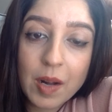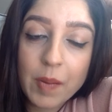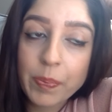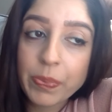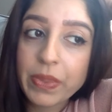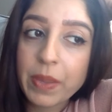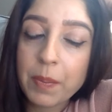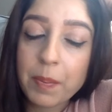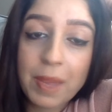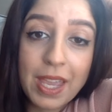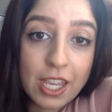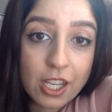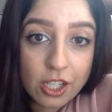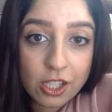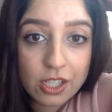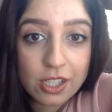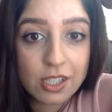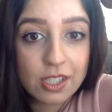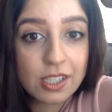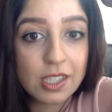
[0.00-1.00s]
the
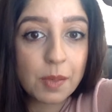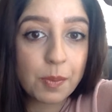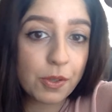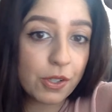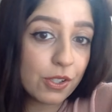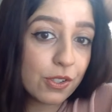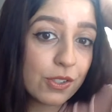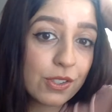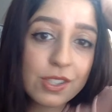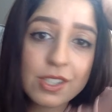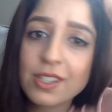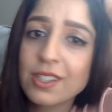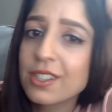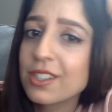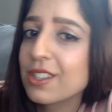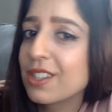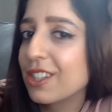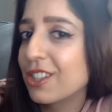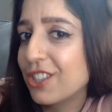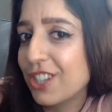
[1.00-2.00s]
makers, the
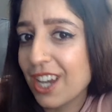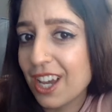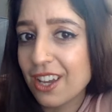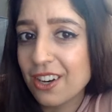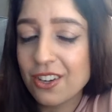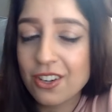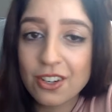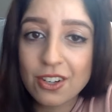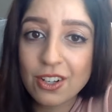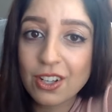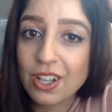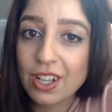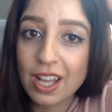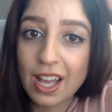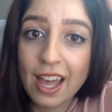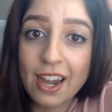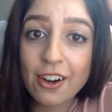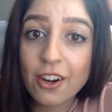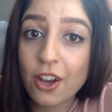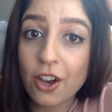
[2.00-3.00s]
producers, the channel,
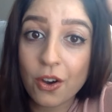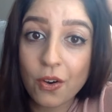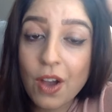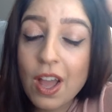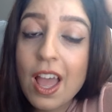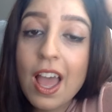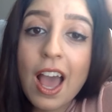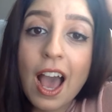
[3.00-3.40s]
I don't know.